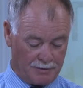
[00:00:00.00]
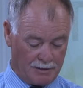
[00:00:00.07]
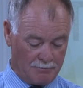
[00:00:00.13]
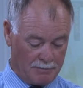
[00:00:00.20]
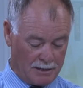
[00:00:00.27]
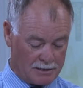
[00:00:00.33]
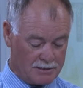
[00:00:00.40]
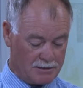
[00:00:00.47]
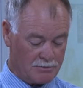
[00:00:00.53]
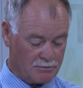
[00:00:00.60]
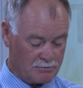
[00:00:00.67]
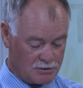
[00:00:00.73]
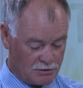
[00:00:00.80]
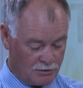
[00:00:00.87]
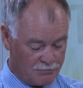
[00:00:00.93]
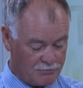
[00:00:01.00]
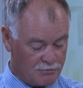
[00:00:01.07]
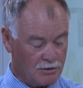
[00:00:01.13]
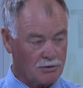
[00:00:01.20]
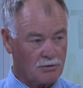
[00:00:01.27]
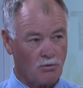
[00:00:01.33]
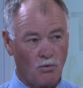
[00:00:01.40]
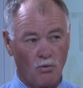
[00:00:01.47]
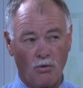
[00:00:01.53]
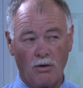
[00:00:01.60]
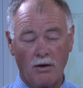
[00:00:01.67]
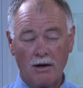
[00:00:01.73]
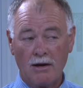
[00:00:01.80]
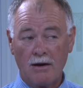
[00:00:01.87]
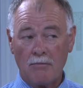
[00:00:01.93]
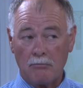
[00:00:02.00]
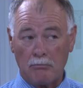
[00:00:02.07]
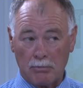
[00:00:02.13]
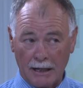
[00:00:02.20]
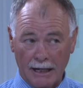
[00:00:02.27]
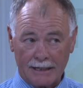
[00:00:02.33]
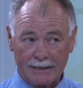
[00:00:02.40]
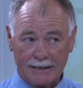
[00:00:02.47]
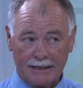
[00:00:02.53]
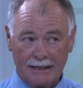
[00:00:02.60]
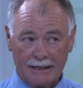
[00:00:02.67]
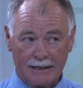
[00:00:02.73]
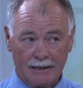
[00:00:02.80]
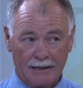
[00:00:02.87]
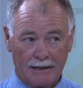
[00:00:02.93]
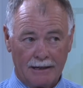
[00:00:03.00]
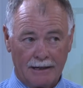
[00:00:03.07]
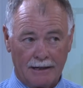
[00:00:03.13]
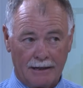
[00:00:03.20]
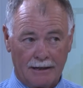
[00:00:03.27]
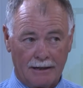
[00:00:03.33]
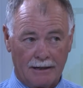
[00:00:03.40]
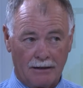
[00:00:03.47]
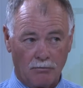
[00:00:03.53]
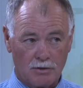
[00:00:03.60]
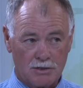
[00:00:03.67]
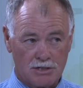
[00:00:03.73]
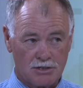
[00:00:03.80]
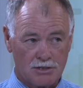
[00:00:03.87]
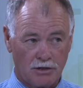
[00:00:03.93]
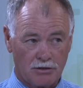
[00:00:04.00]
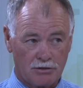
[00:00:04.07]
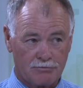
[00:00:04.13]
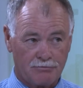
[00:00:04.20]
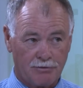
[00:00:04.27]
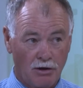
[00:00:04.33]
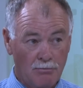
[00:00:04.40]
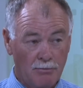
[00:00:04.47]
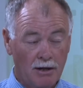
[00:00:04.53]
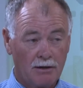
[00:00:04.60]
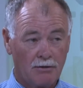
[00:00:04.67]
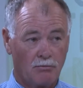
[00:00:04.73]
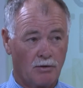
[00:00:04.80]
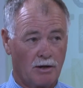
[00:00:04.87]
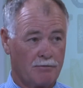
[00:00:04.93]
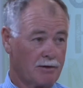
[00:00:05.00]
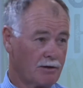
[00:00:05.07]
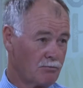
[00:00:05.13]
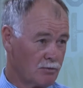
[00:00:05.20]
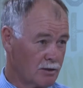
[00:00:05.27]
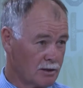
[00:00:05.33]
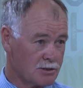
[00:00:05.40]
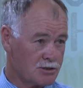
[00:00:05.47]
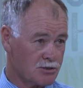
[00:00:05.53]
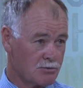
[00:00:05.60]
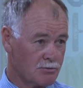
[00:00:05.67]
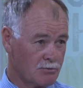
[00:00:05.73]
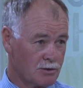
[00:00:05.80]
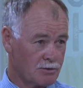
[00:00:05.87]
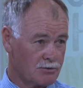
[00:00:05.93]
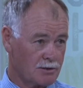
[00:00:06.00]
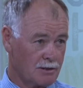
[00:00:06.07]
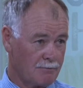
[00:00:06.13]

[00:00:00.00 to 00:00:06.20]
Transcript: bacterial soft rot or blackleg, which is known as FOMA. We're having a real issue with